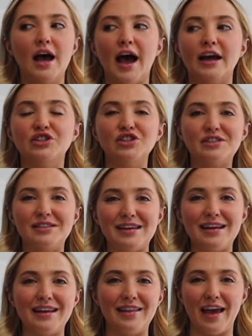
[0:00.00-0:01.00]
I just
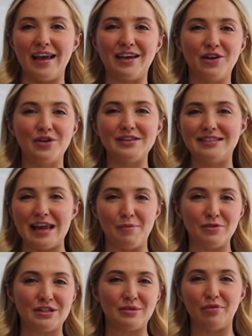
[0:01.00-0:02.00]
need like Chris
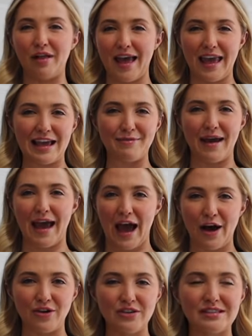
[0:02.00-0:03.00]
Stapleton playing in my
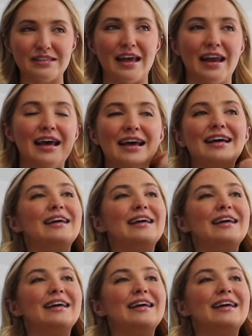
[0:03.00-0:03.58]
house and